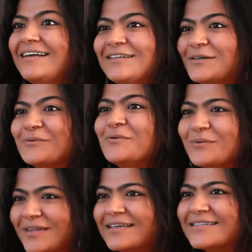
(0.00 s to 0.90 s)
that the
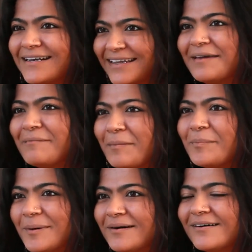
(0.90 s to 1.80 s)
two things that came
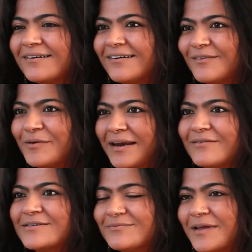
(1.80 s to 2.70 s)
up when
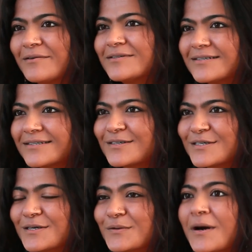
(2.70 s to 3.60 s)
I was
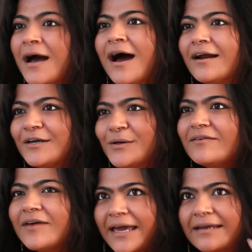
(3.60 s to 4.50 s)
researching you. Did you
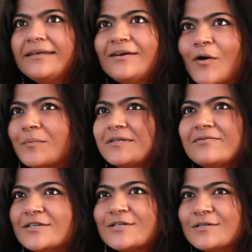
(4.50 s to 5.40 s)
have any
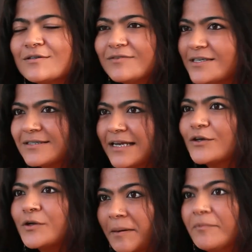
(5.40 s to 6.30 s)
observations of these?
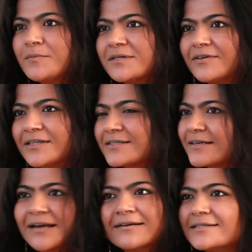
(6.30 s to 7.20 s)
Like, do you remember observing these
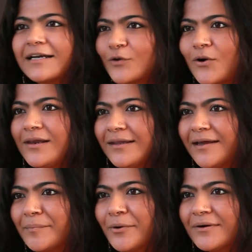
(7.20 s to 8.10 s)
directors at all at
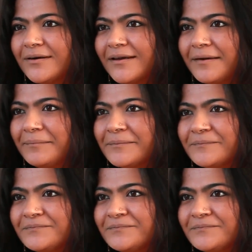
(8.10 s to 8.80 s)
that point in time?